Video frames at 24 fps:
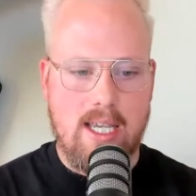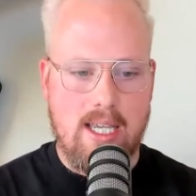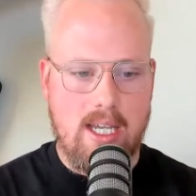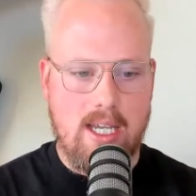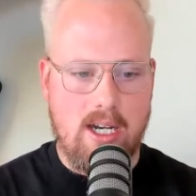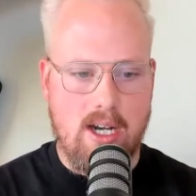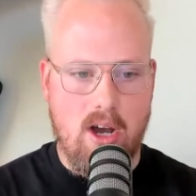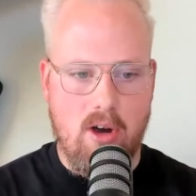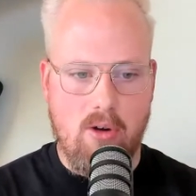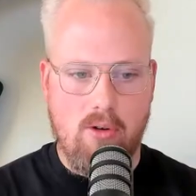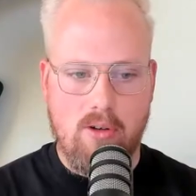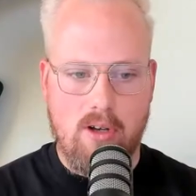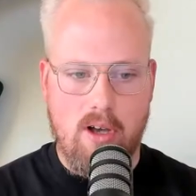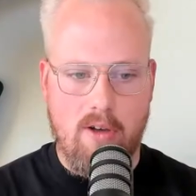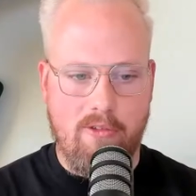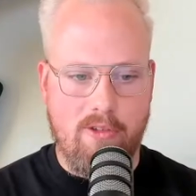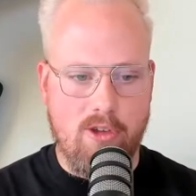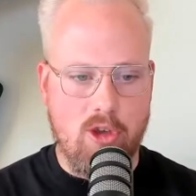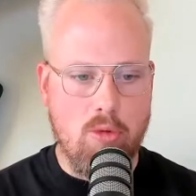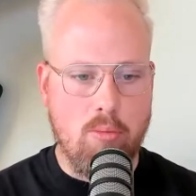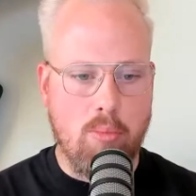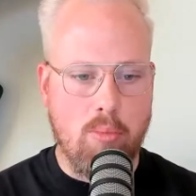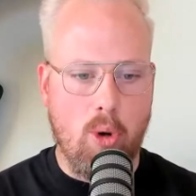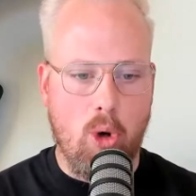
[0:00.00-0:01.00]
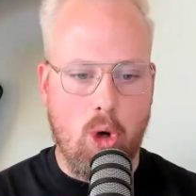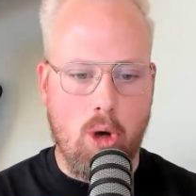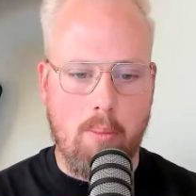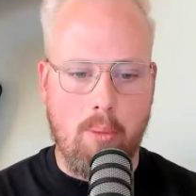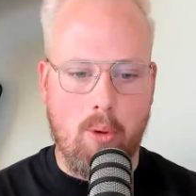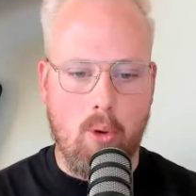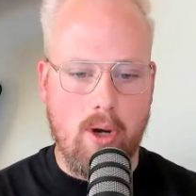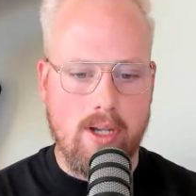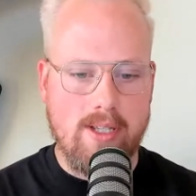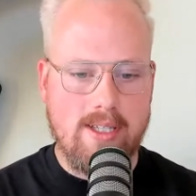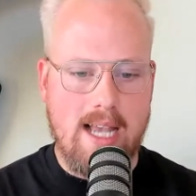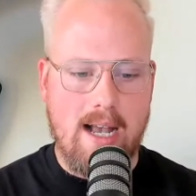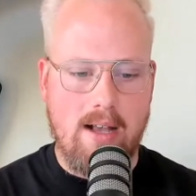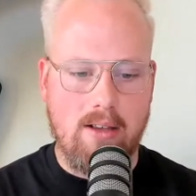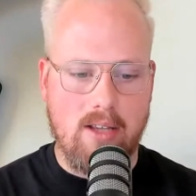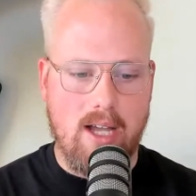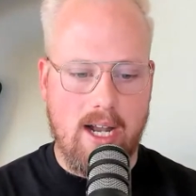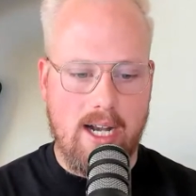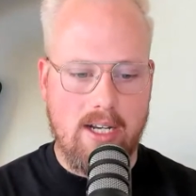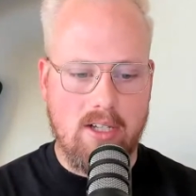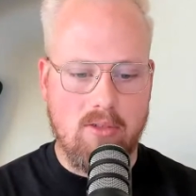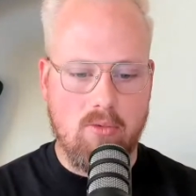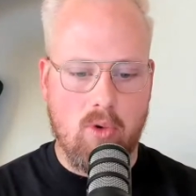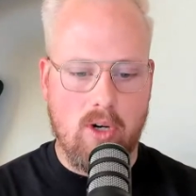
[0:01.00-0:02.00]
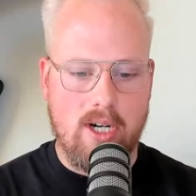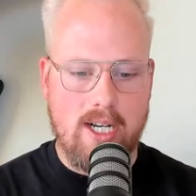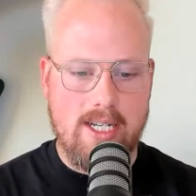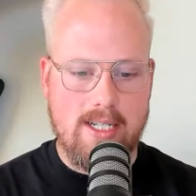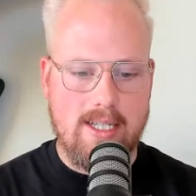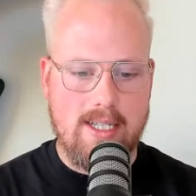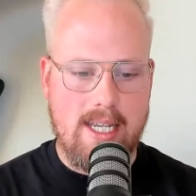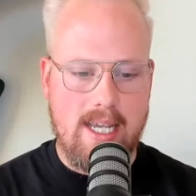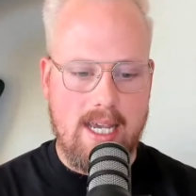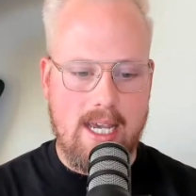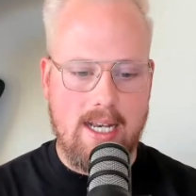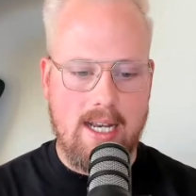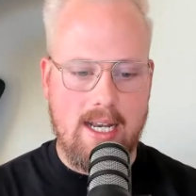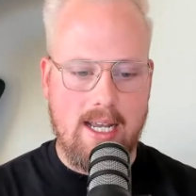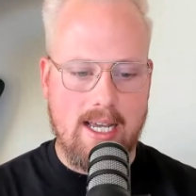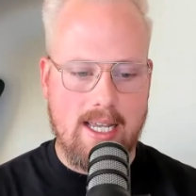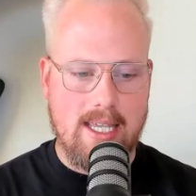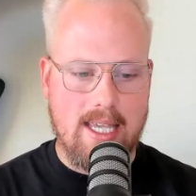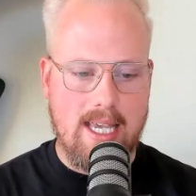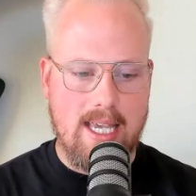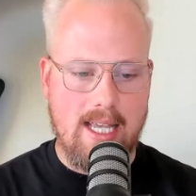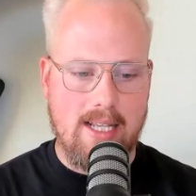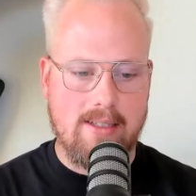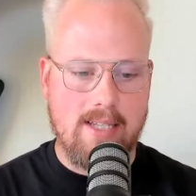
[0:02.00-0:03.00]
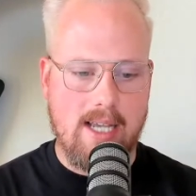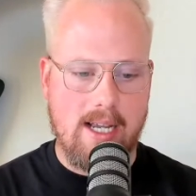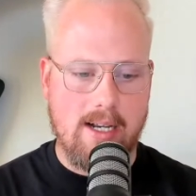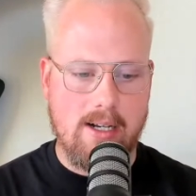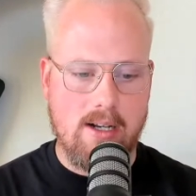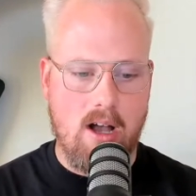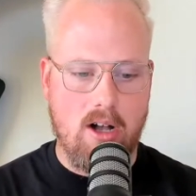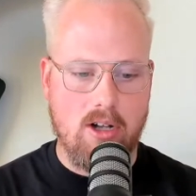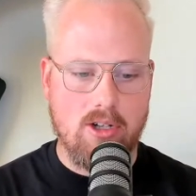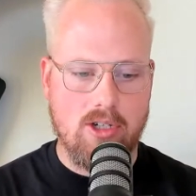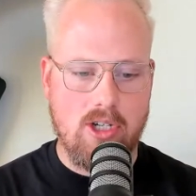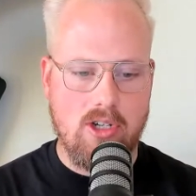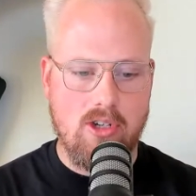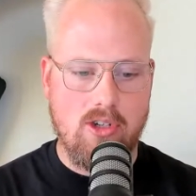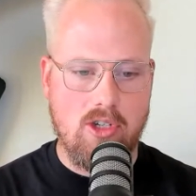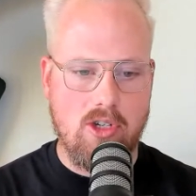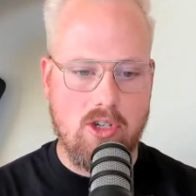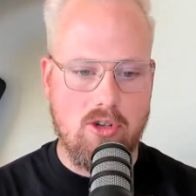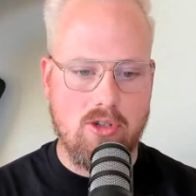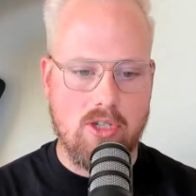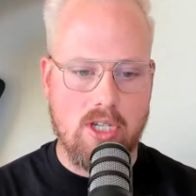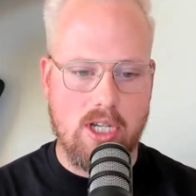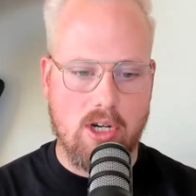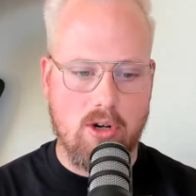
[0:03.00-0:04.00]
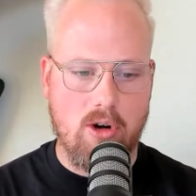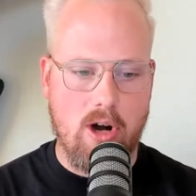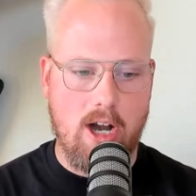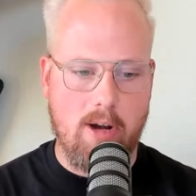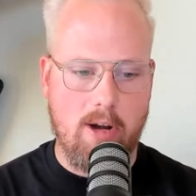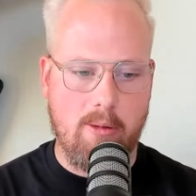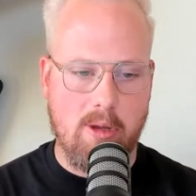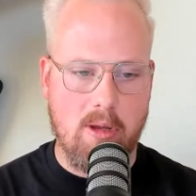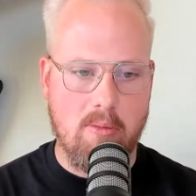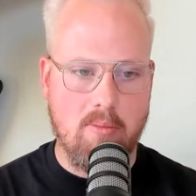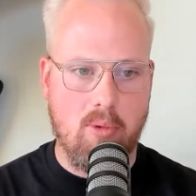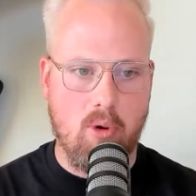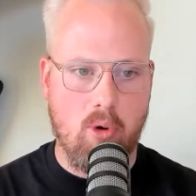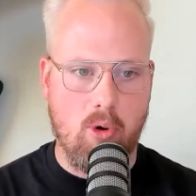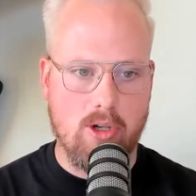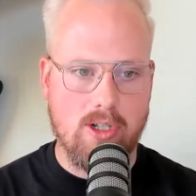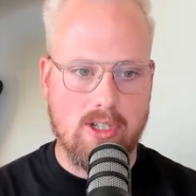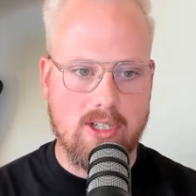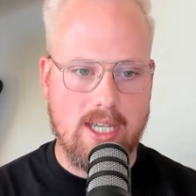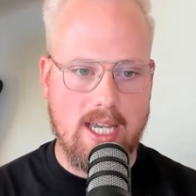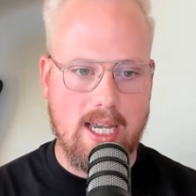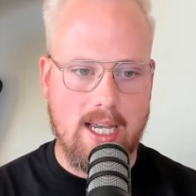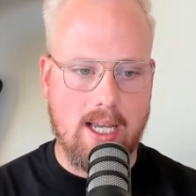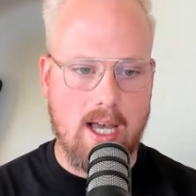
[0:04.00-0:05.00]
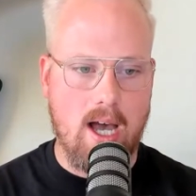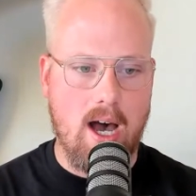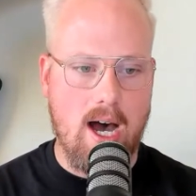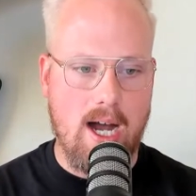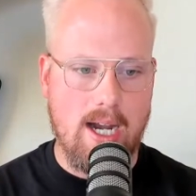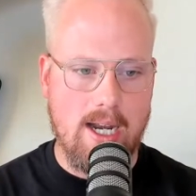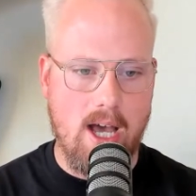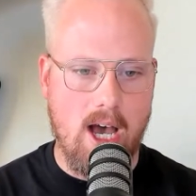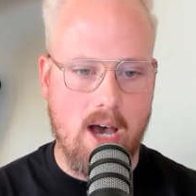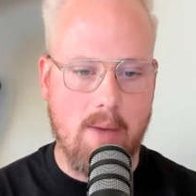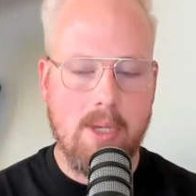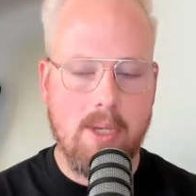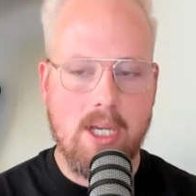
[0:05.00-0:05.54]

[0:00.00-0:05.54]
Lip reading: A few bullet points outlining what he did. Again, technology is used, incredibly important to get caught up.